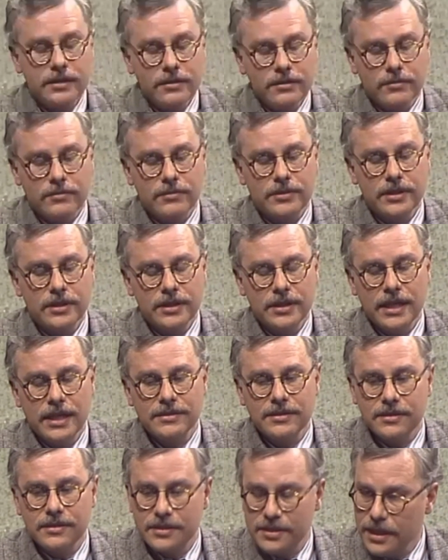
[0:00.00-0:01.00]
don't
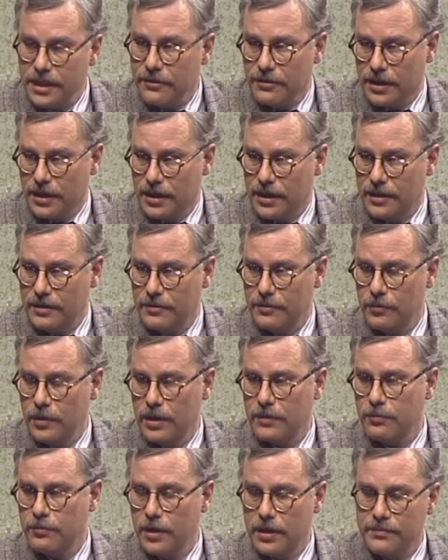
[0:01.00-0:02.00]
necessarily.
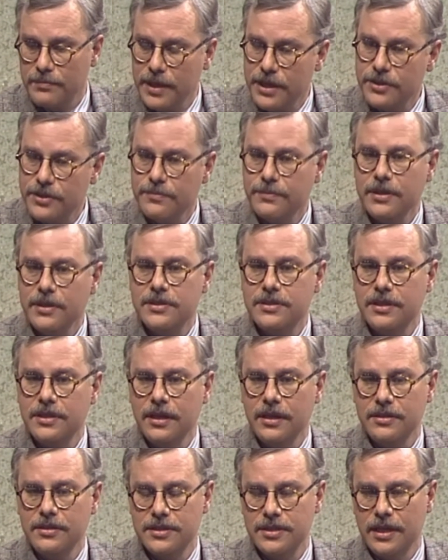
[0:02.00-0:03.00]
What, what Major
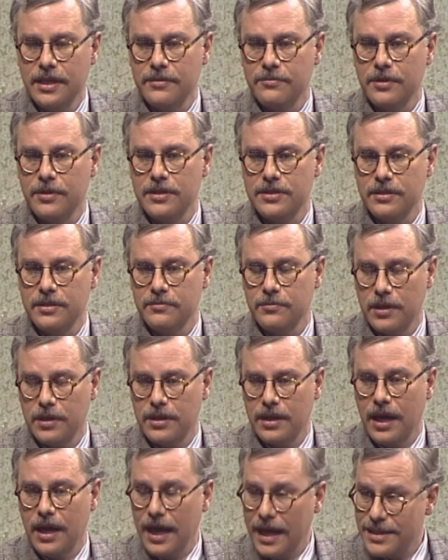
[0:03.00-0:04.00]
Marcel said was, and
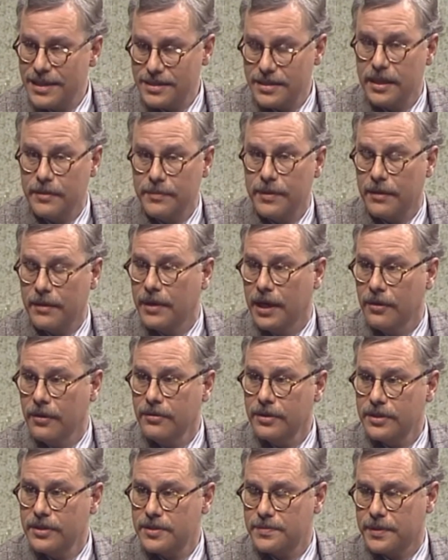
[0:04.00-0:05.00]
what I say about my
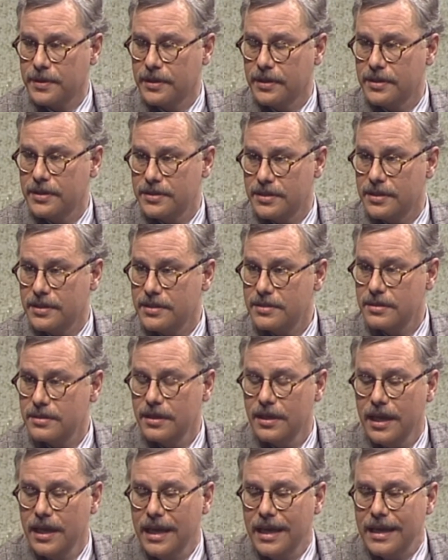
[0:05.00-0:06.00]
own experience is,
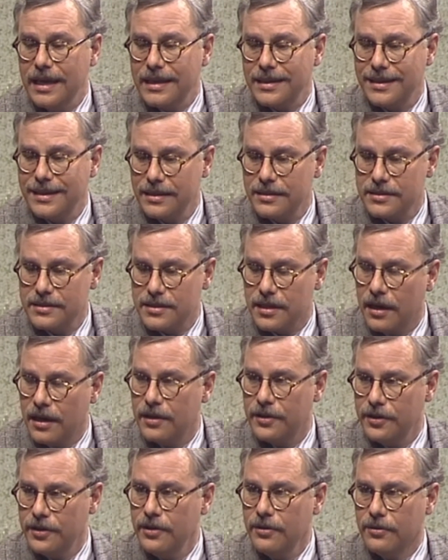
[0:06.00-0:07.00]
that it is
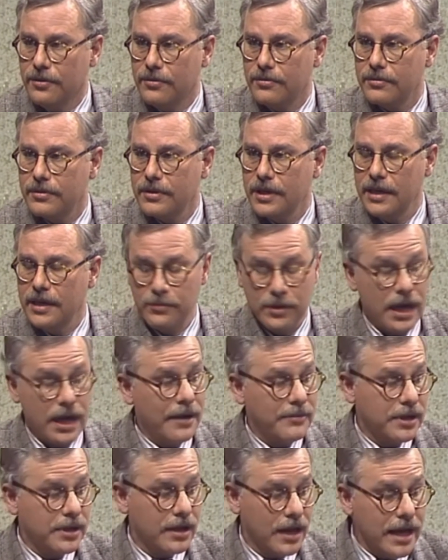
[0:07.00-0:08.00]
unknown. And what
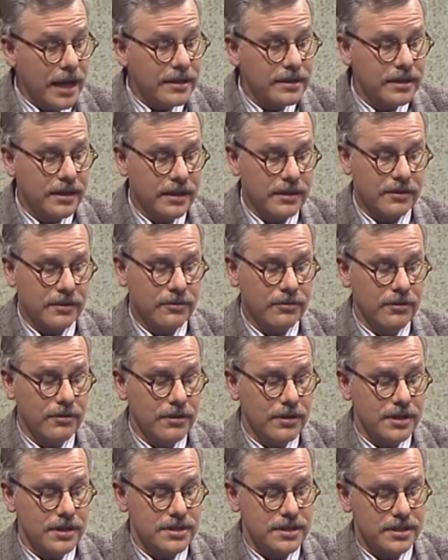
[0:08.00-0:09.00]
I would like to get
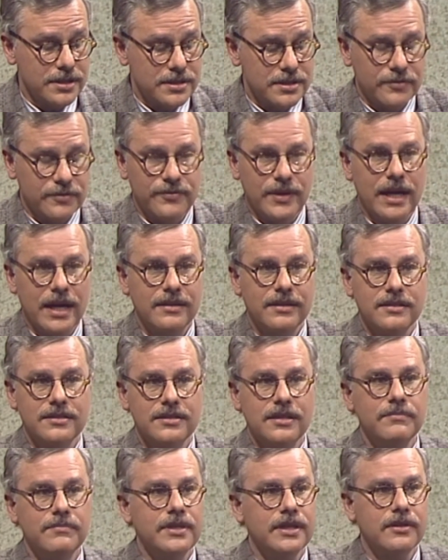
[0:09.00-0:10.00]
across is the fact that
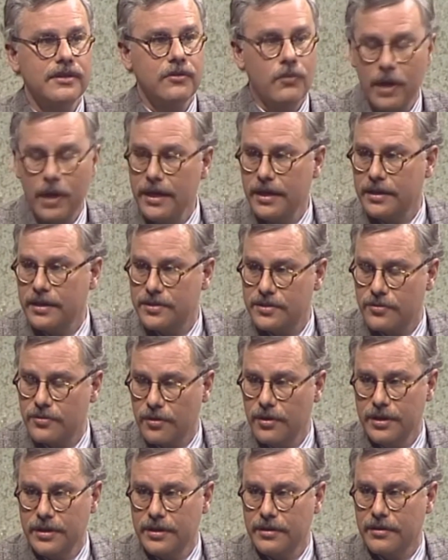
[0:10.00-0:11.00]
something quite
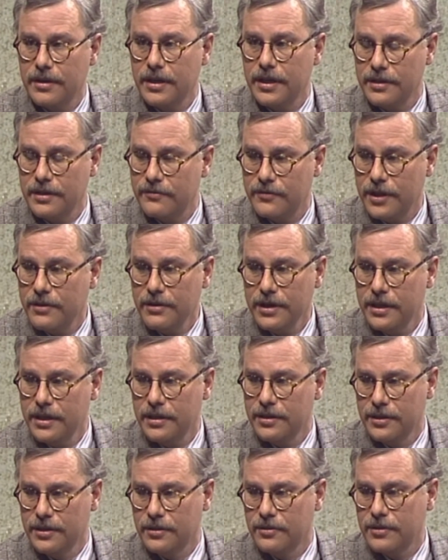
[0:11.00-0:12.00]
extraordinary and very
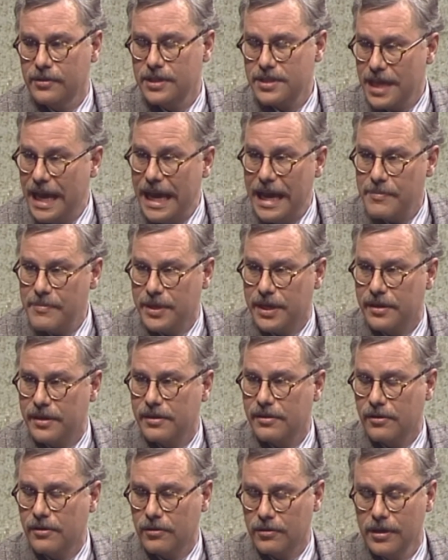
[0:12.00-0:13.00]
unknown is
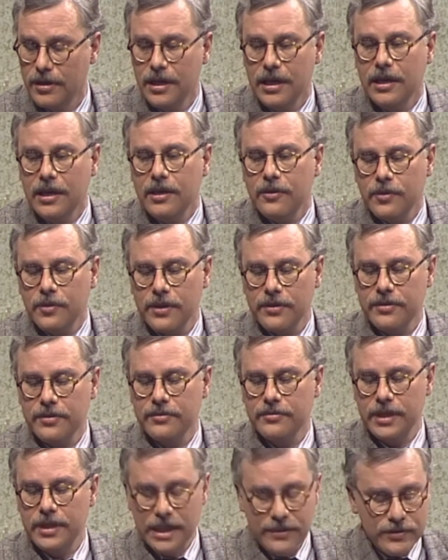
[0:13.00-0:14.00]
happening, or
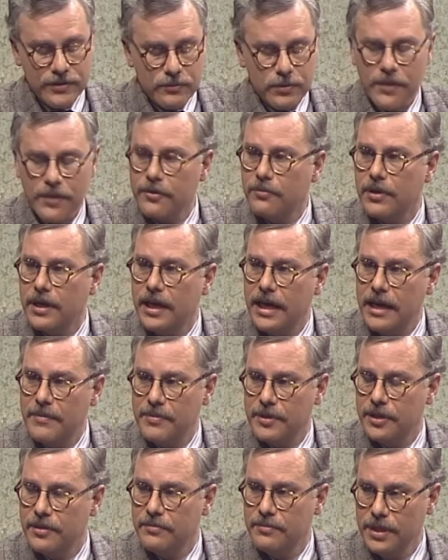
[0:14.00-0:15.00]
whether, even whether what
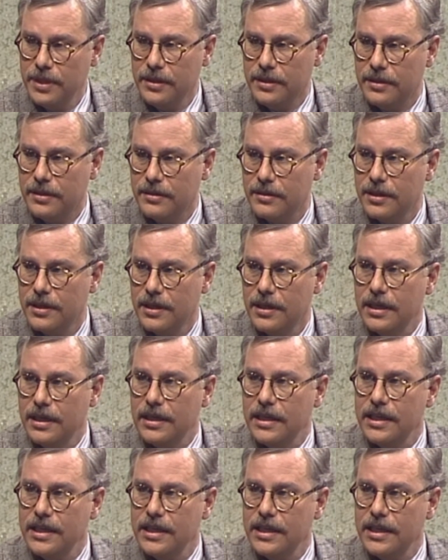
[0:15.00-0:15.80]
happened to me